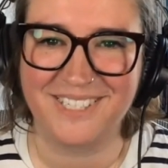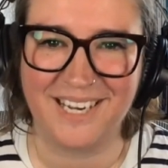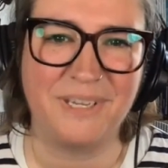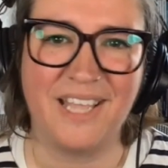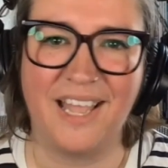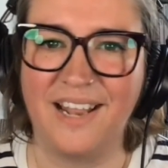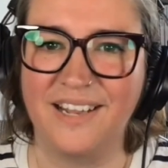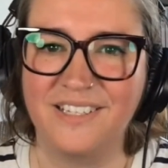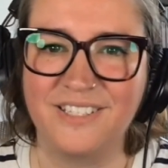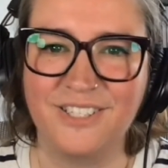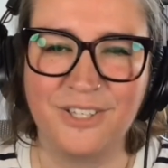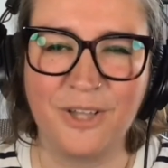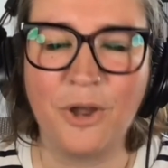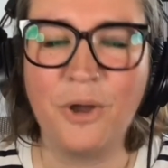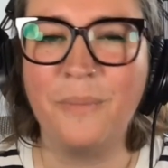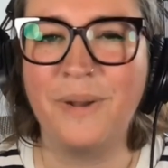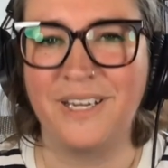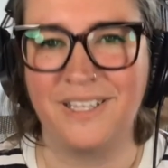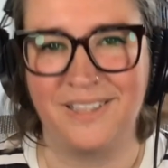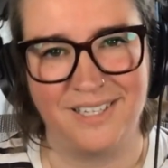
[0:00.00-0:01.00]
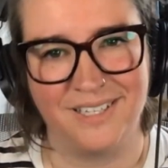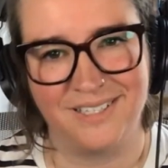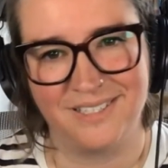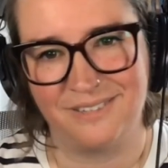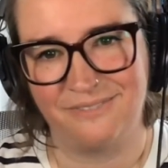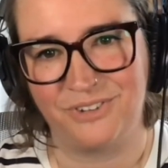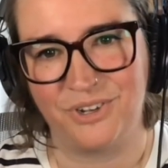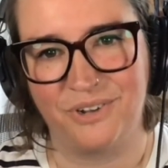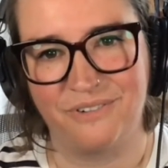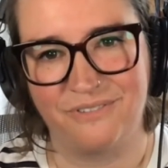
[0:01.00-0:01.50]
Yeah, so many
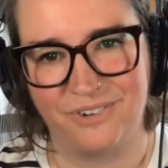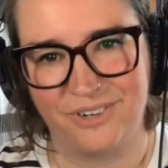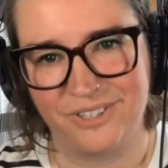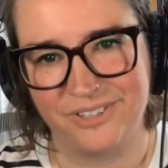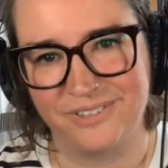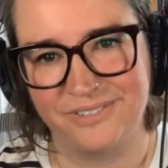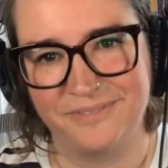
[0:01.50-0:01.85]
things have gone wrong.